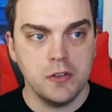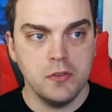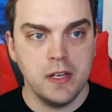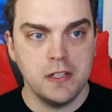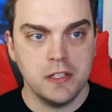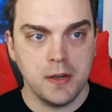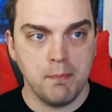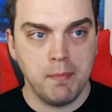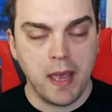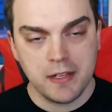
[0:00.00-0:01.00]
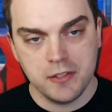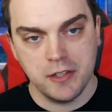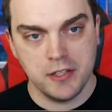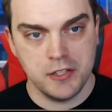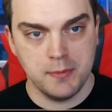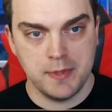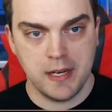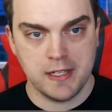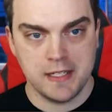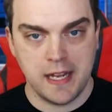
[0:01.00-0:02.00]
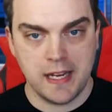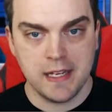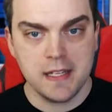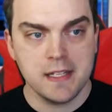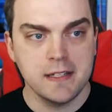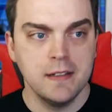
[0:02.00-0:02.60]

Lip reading: you need to jump back to the Consumer Data Standards,